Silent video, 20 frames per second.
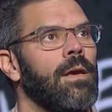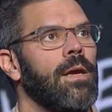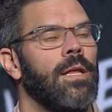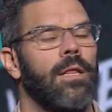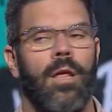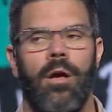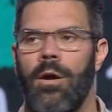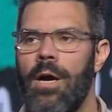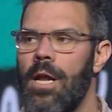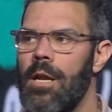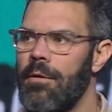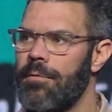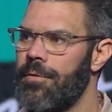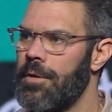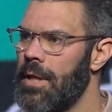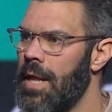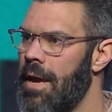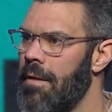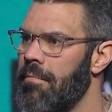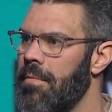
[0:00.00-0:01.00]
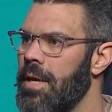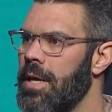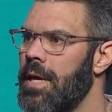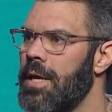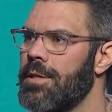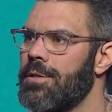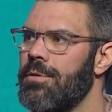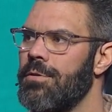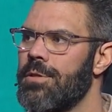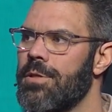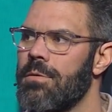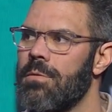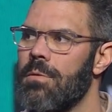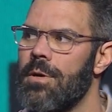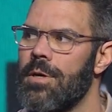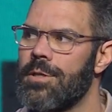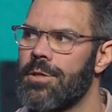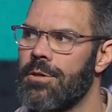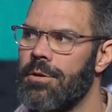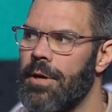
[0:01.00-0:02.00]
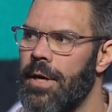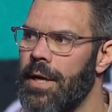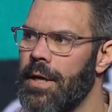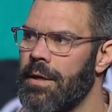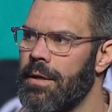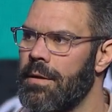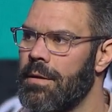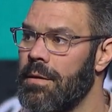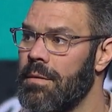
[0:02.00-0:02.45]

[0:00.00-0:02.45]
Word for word: And Long Hollow. if you're like me, guess who's the worst critic?